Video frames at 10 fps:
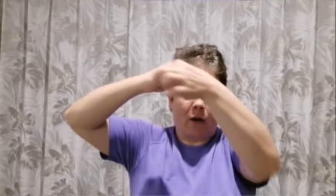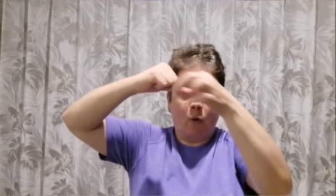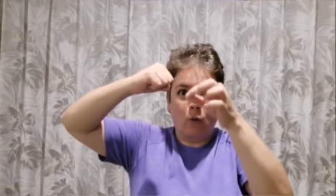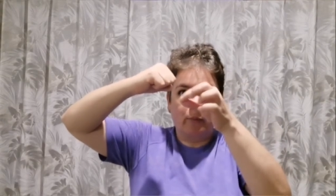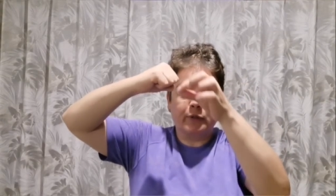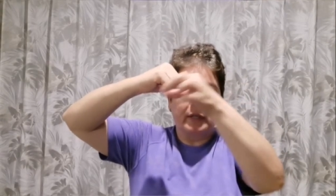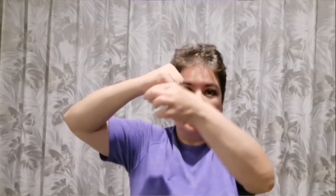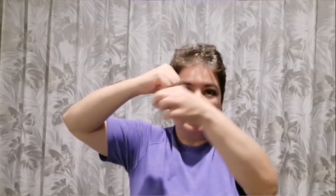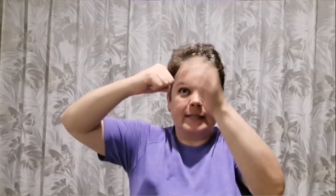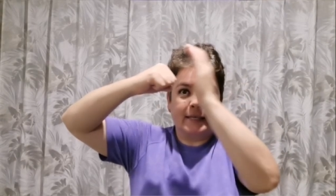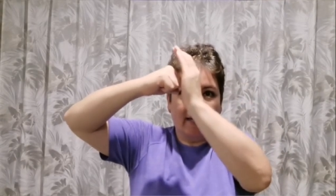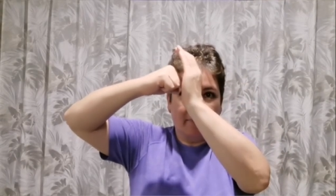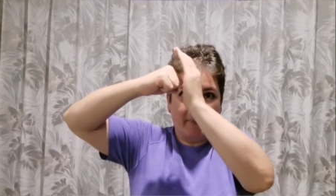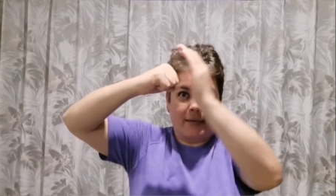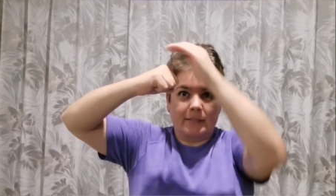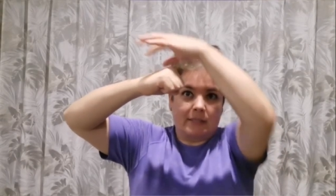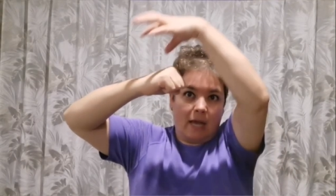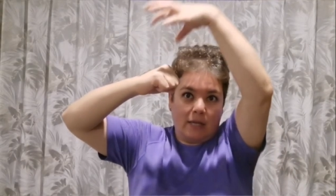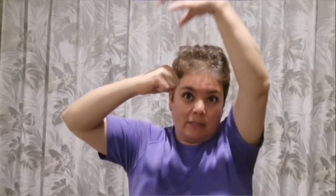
like almost like ligaments